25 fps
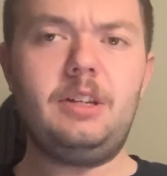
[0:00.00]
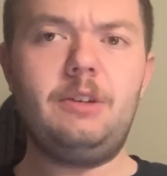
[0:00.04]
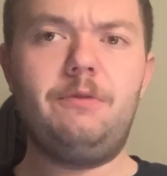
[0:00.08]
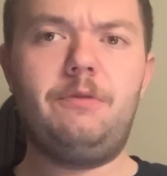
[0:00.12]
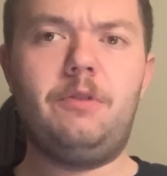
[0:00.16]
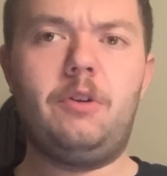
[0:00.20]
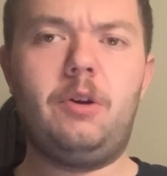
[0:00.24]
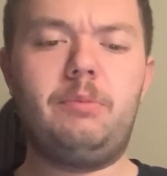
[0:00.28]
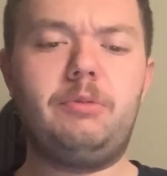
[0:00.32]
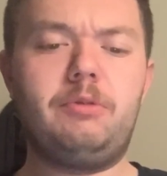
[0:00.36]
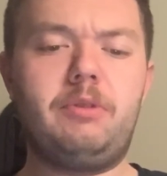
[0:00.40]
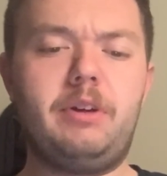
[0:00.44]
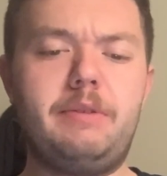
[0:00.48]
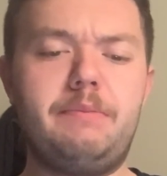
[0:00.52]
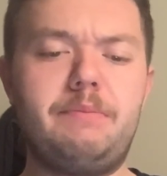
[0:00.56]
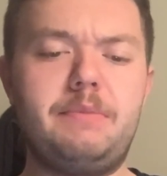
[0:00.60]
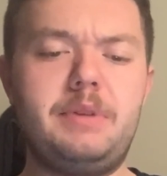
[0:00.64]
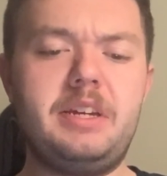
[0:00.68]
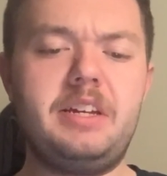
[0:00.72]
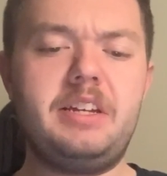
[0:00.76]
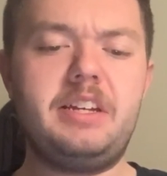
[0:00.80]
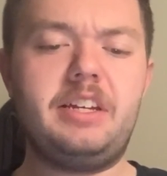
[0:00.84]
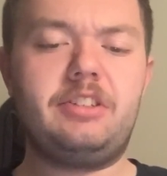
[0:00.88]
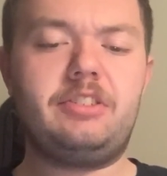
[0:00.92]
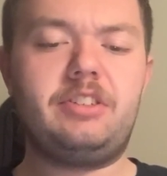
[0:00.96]
bred
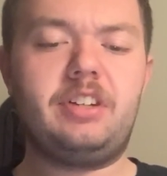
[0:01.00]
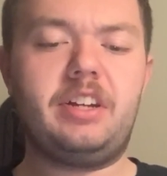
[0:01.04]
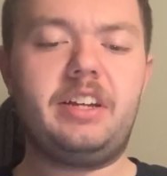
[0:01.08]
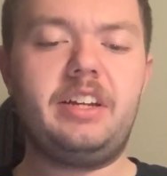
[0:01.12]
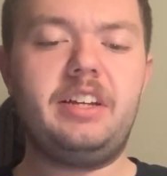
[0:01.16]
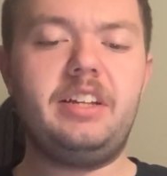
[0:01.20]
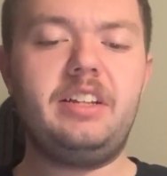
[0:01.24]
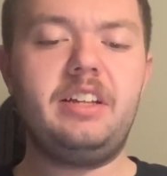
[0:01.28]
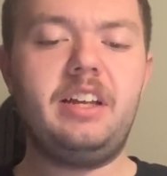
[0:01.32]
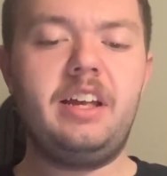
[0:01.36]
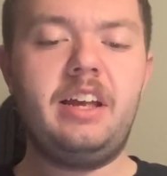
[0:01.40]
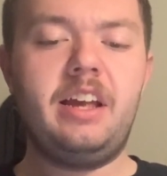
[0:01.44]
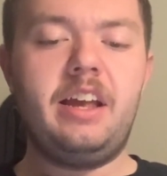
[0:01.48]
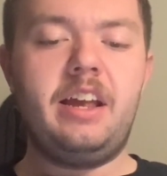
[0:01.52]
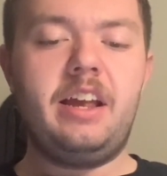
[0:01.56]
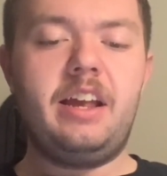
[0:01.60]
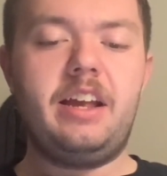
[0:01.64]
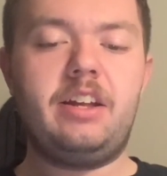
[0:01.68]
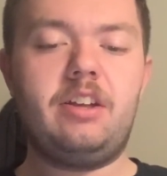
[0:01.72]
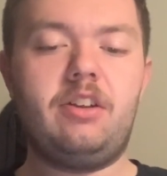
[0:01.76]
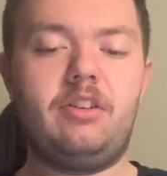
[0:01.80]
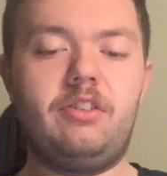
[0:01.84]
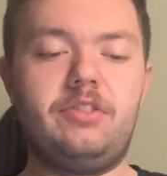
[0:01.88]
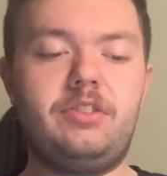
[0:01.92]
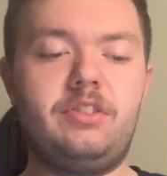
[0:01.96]
meat and chicken. It
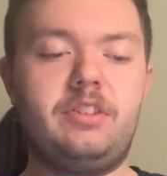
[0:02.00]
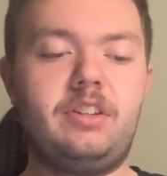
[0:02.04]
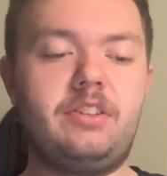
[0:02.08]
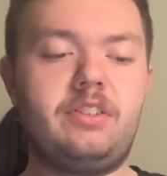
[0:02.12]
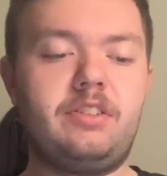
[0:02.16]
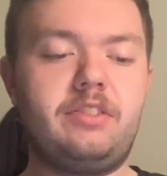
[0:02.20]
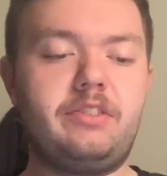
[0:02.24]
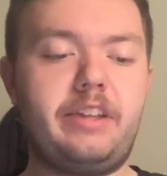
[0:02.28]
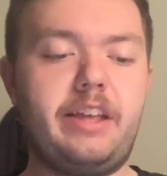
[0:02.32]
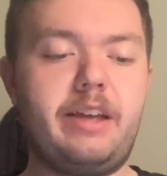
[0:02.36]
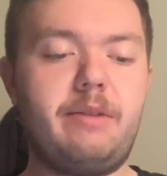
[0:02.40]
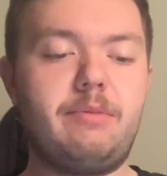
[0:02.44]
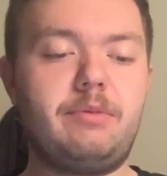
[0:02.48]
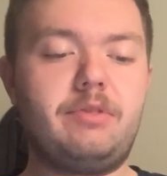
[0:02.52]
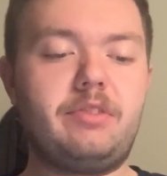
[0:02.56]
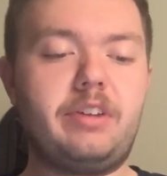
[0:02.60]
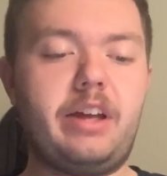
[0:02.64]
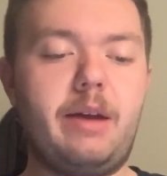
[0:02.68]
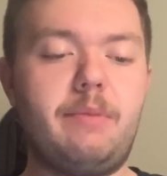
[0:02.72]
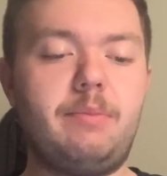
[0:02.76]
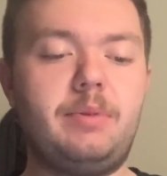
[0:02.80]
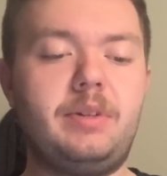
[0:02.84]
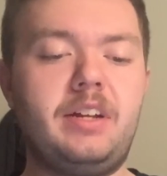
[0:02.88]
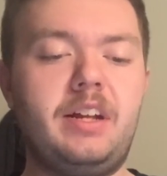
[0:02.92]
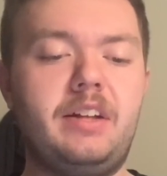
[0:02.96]
also doesn't damage
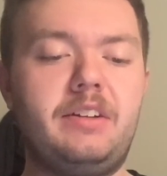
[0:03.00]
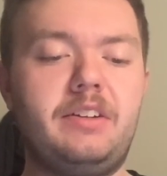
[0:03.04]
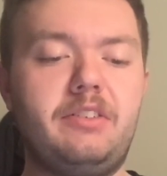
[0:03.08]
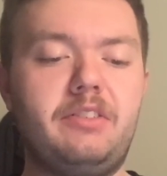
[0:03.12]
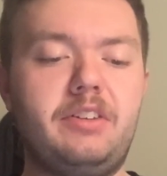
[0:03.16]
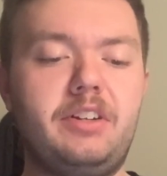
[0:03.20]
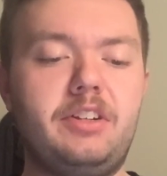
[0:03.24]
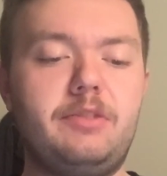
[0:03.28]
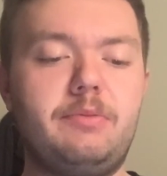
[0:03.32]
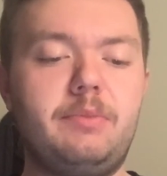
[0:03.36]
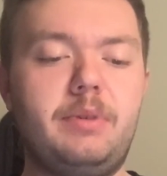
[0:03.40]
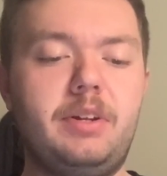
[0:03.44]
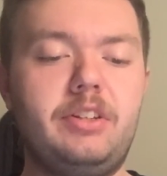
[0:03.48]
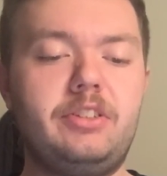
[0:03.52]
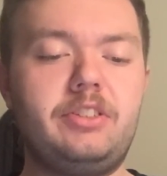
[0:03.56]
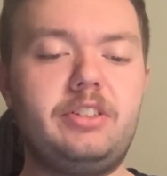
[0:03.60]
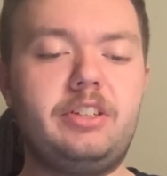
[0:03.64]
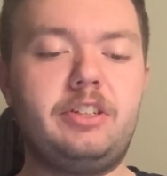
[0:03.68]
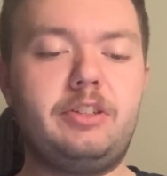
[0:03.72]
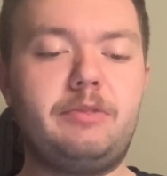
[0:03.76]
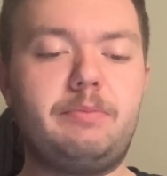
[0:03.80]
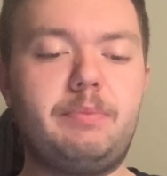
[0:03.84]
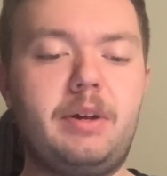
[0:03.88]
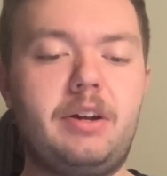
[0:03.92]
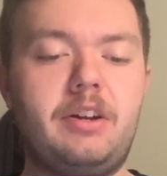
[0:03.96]
habitat nearly as much. It
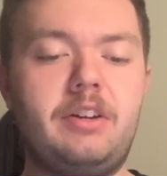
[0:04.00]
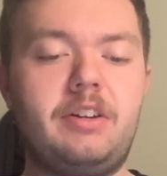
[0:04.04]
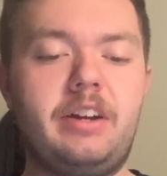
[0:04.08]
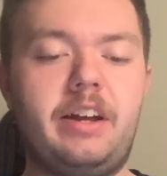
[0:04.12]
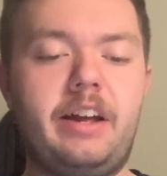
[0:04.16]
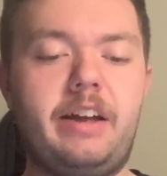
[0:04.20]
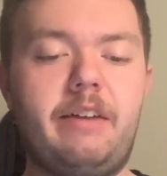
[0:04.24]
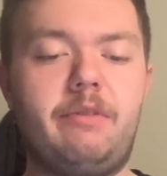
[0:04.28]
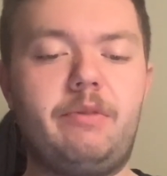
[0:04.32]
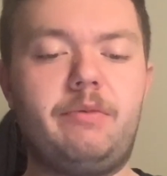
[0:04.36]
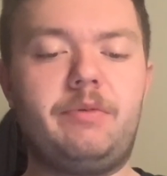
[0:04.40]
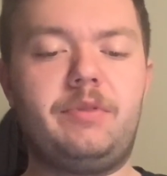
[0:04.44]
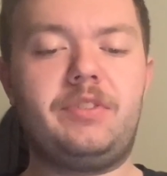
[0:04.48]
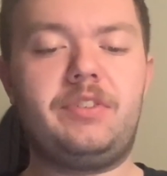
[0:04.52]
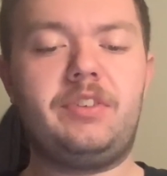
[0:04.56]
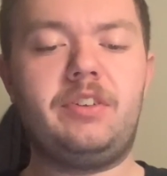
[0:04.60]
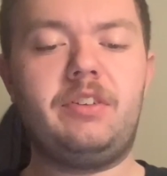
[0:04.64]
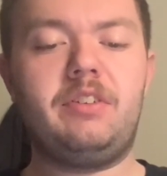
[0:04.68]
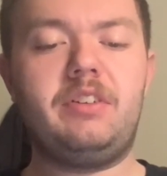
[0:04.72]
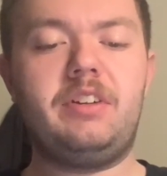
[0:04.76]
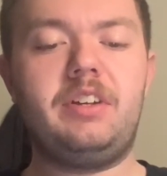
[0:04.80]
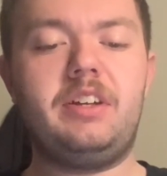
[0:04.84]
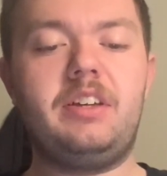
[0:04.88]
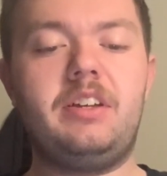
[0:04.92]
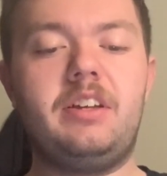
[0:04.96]
is better to have a
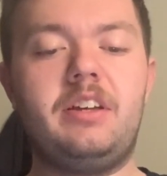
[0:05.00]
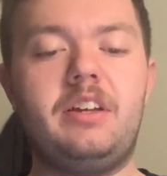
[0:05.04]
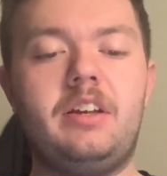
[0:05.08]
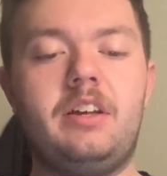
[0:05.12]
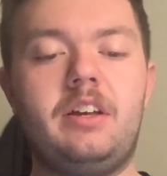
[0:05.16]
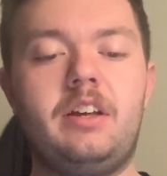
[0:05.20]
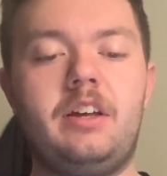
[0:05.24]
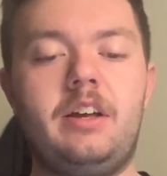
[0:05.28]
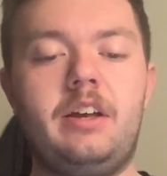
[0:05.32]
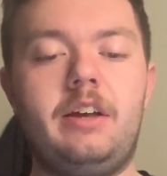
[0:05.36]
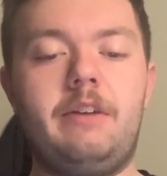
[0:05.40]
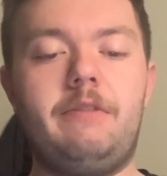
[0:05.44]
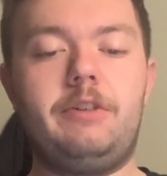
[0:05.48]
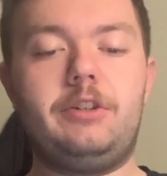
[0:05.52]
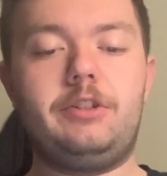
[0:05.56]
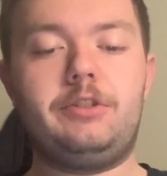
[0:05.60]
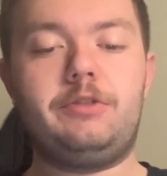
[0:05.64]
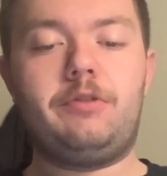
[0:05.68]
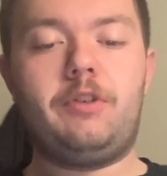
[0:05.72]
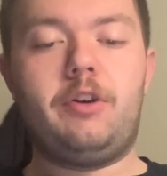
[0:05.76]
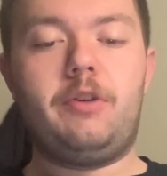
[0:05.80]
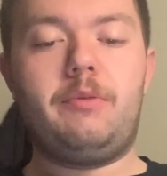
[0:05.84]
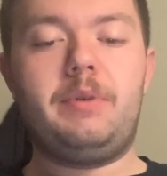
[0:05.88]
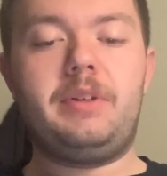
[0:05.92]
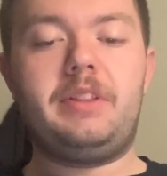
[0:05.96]
facility fish
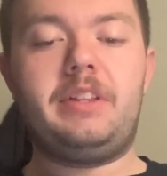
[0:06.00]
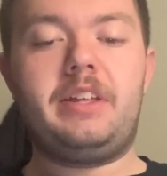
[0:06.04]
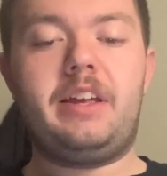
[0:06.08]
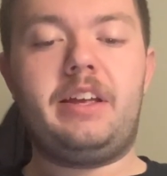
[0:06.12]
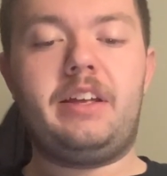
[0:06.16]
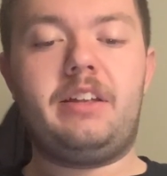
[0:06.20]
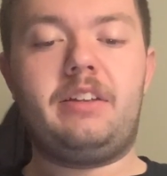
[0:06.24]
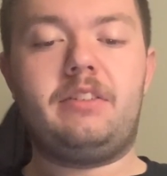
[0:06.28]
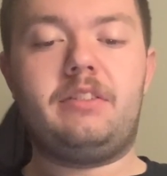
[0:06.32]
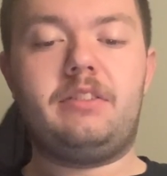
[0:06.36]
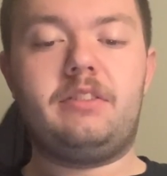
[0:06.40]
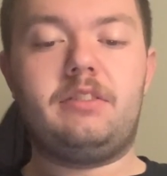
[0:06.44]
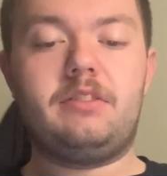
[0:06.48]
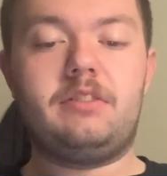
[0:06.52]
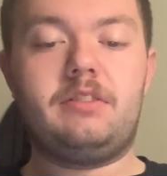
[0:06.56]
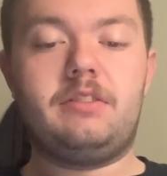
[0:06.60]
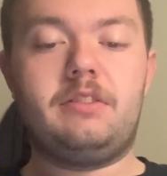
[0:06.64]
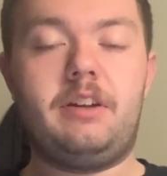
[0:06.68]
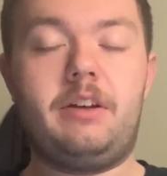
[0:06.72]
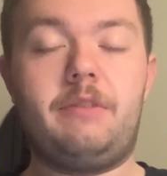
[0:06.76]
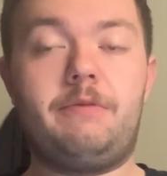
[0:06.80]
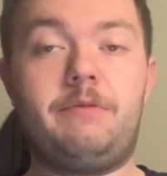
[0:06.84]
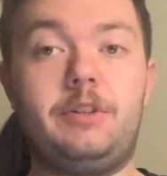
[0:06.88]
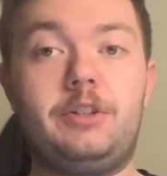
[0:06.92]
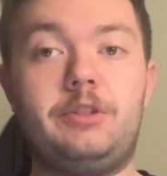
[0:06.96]
farming than
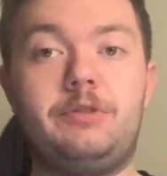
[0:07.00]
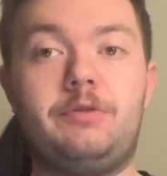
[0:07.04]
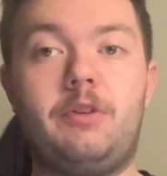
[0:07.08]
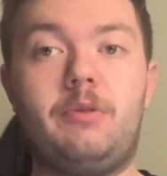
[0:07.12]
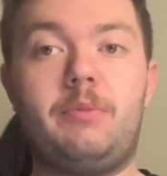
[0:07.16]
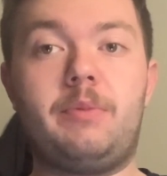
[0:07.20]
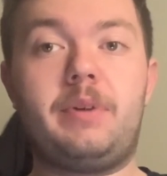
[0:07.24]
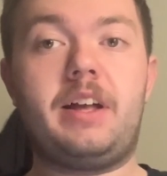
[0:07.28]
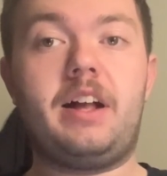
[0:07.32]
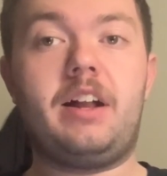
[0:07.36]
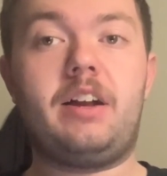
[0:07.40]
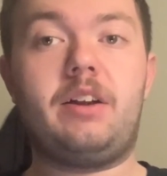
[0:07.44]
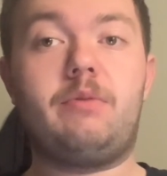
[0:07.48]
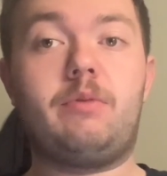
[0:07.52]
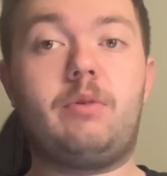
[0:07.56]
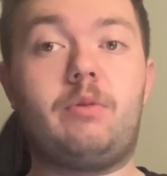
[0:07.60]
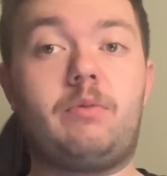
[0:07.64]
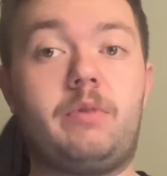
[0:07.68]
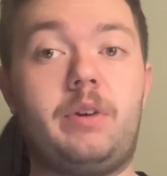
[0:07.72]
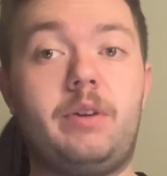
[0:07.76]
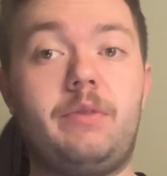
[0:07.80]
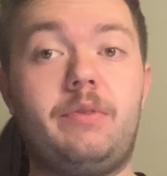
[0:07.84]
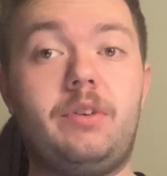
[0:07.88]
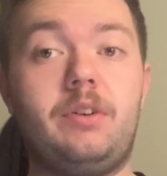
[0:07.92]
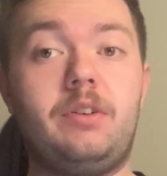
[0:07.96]
fish farming out of a
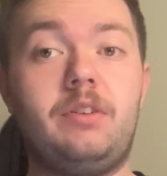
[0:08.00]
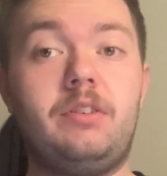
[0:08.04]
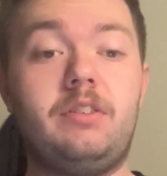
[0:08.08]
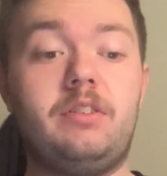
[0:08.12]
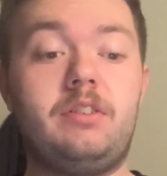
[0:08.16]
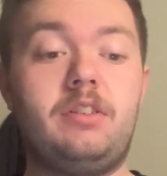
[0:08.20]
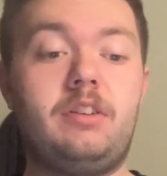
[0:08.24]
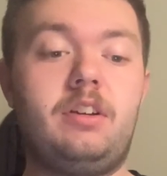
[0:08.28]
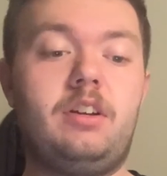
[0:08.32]
river.